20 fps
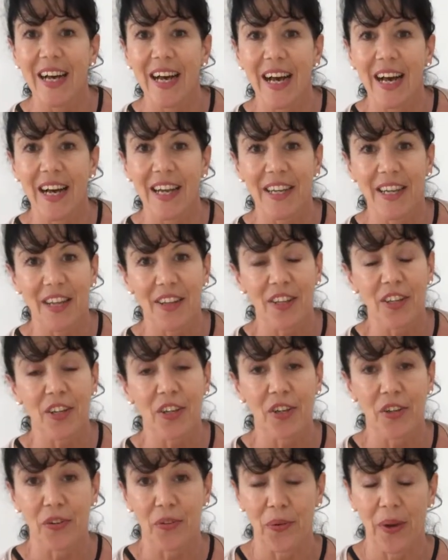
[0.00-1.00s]

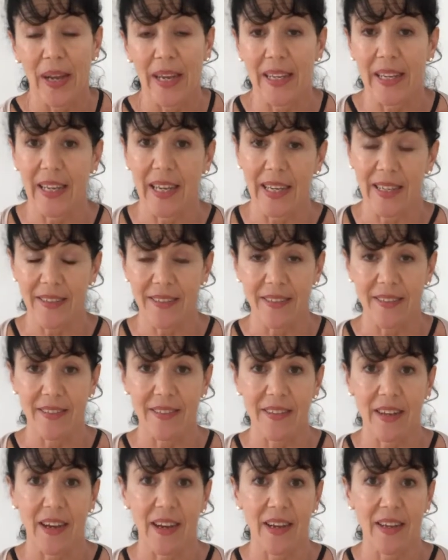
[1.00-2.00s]
Another great
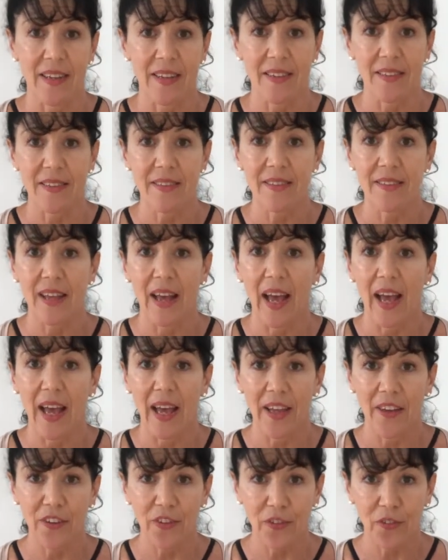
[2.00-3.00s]
exercise,
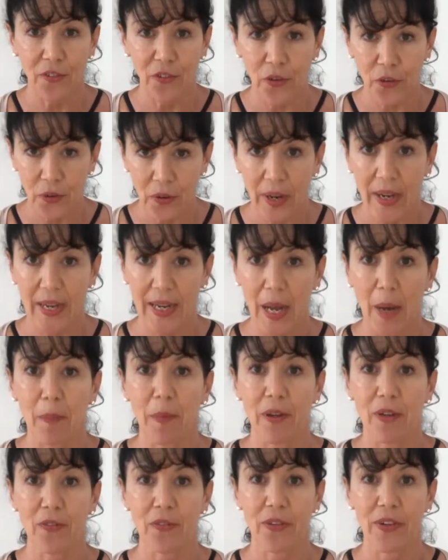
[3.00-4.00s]
and for a
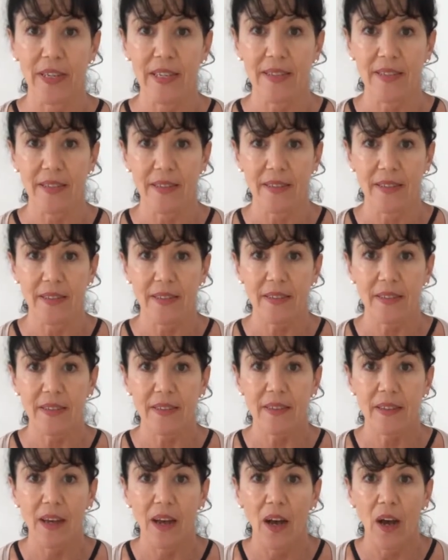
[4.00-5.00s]
couple of
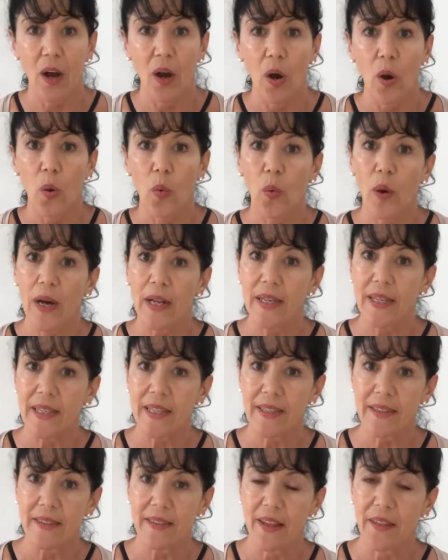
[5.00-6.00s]
reasons. One
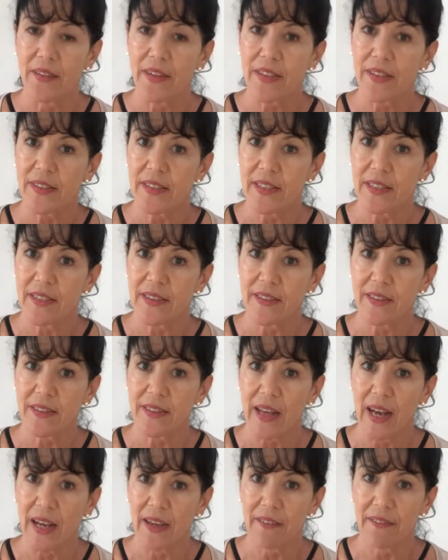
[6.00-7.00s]
is that this is
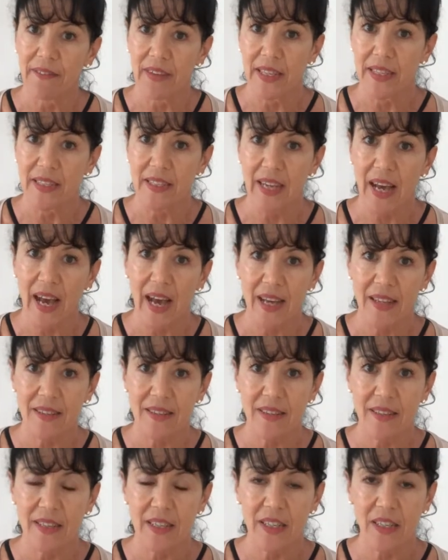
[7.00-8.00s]
a
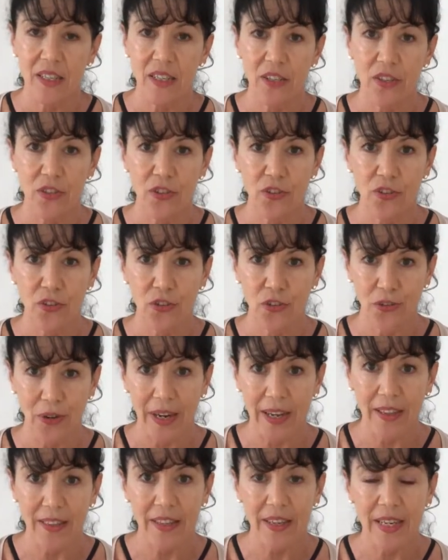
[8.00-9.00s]
fantastic
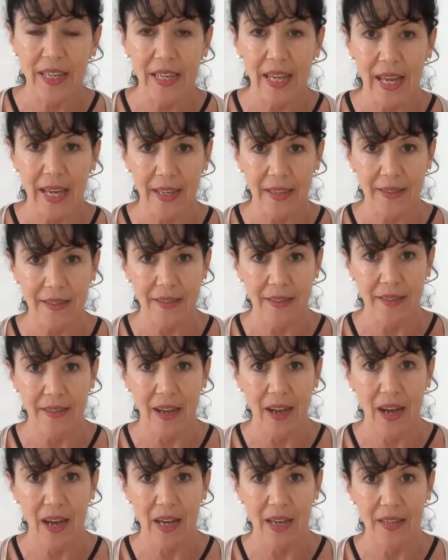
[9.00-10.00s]
strengthening
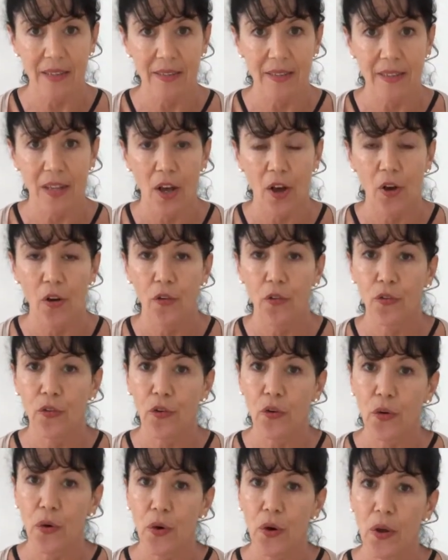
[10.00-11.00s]
exercise
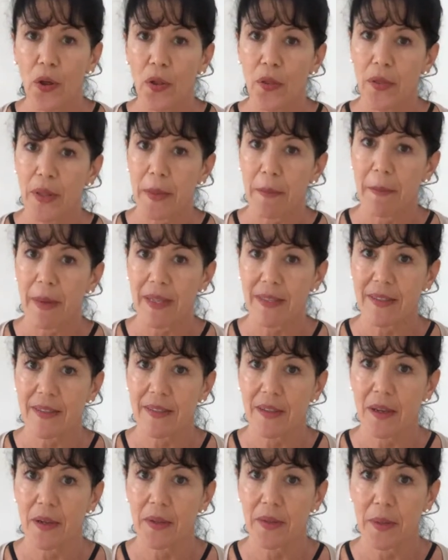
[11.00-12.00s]
for the
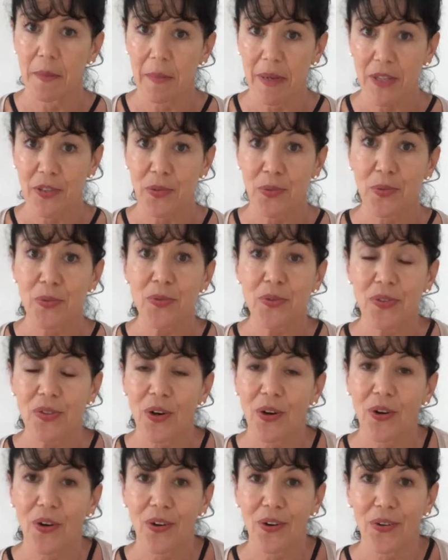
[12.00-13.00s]

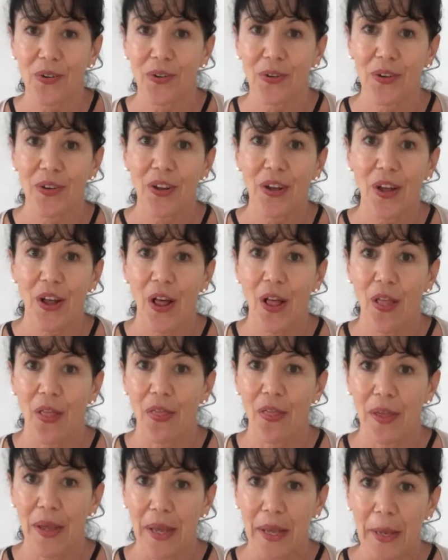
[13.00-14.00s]
muscles on
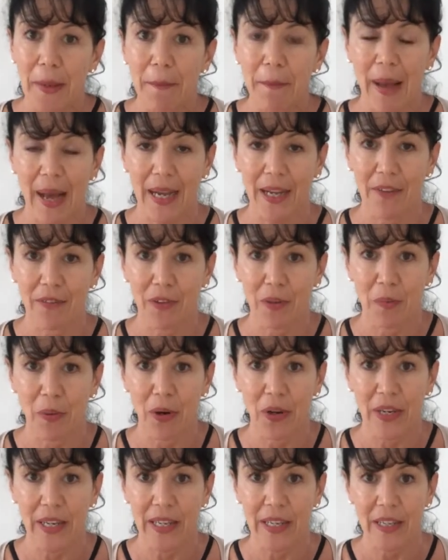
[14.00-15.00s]
the back of the
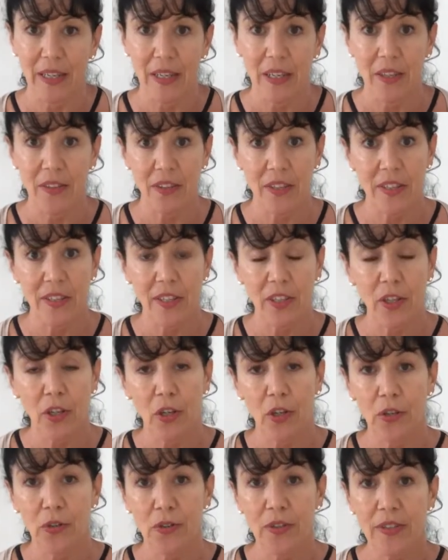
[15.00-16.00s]
body. So this
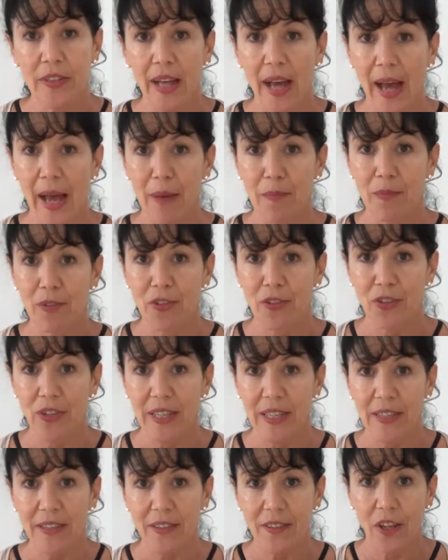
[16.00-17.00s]
includes the
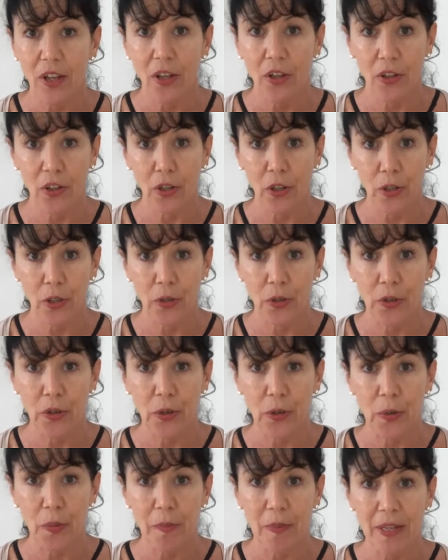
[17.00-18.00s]
hamstrings, the
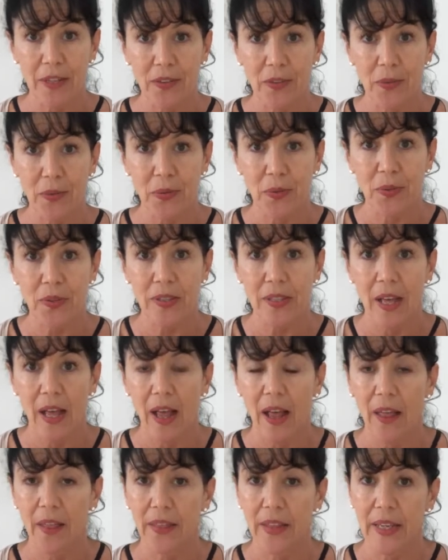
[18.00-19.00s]
gluteal muscles,
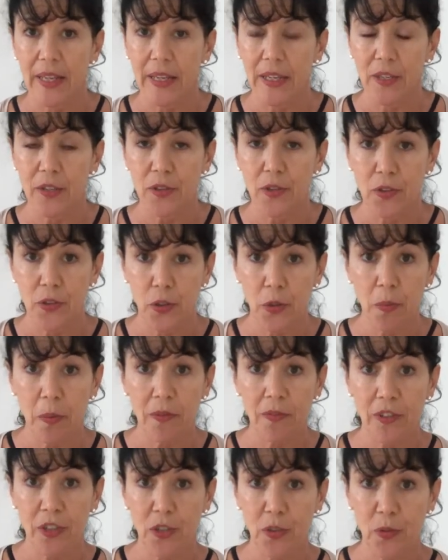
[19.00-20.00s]
the
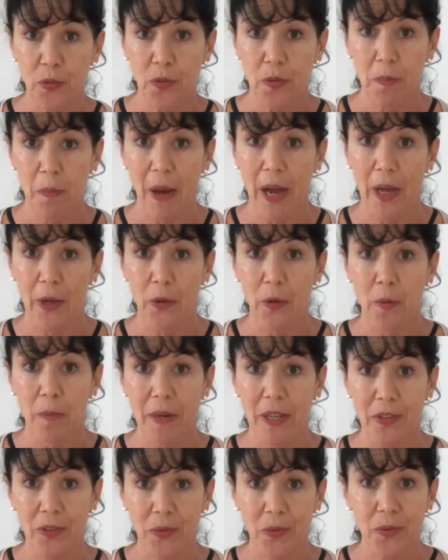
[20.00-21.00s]
superficial spinal
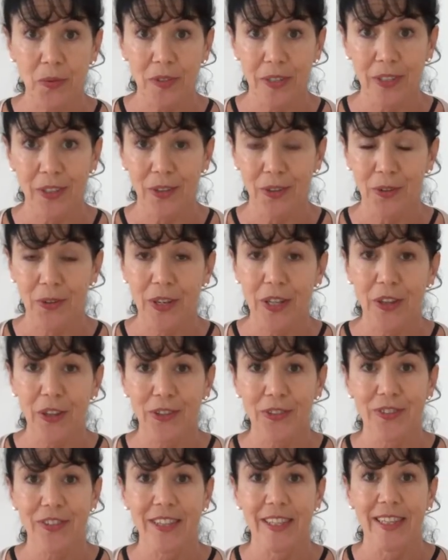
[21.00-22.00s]
muscles, including
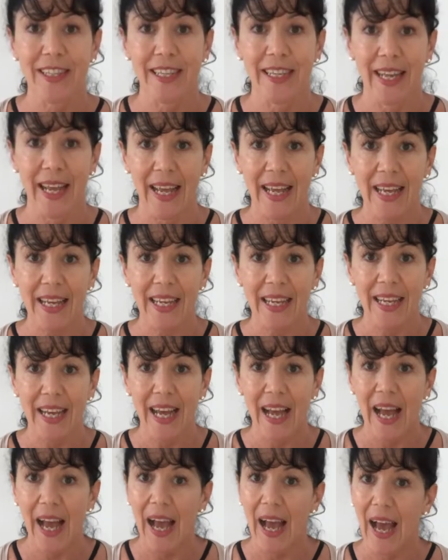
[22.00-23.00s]
those in the neck,
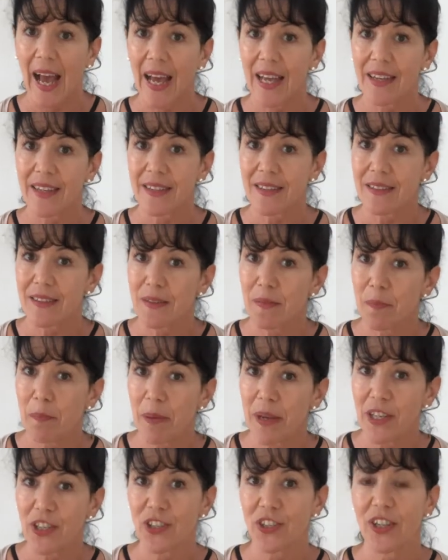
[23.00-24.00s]
and
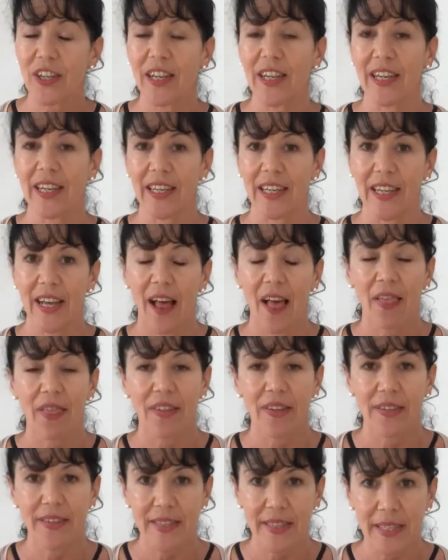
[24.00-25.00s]
especially
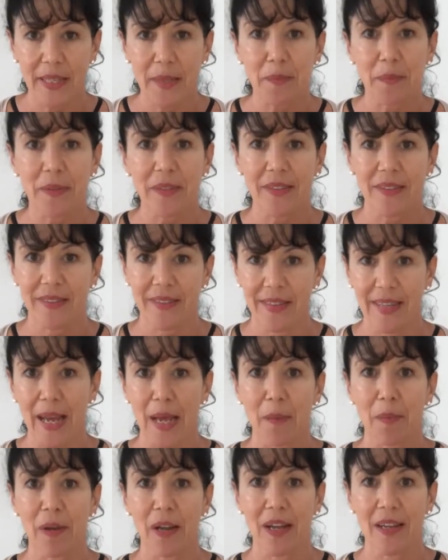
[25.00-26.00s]
the deep
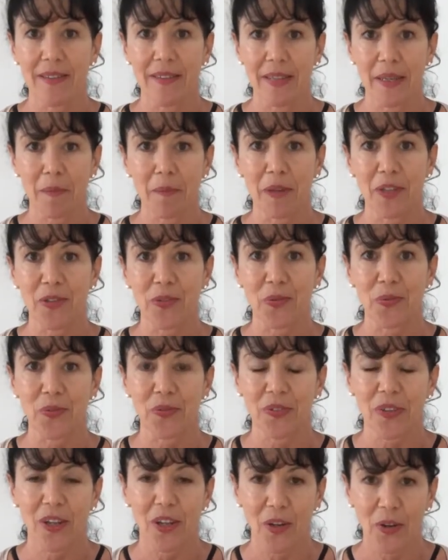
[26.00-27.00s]
stabilising
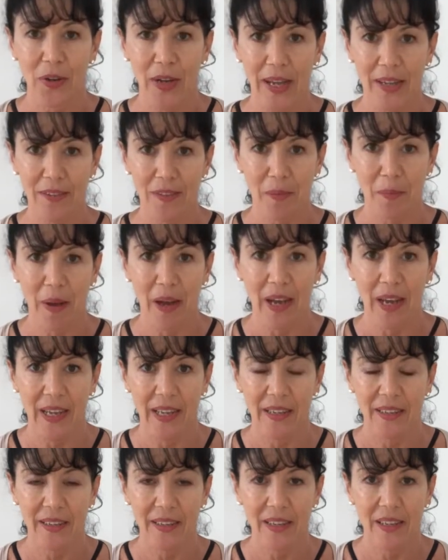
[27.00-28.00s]
muscles along our
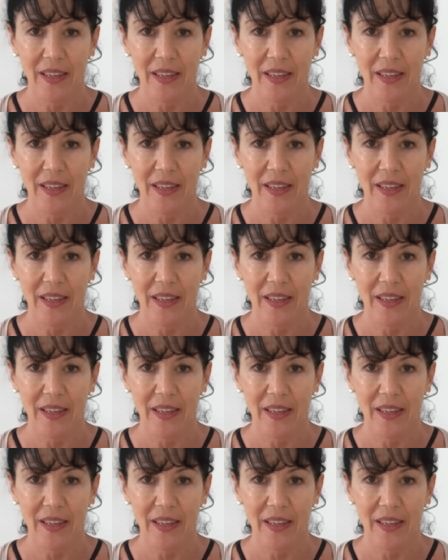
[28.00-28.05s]
spine.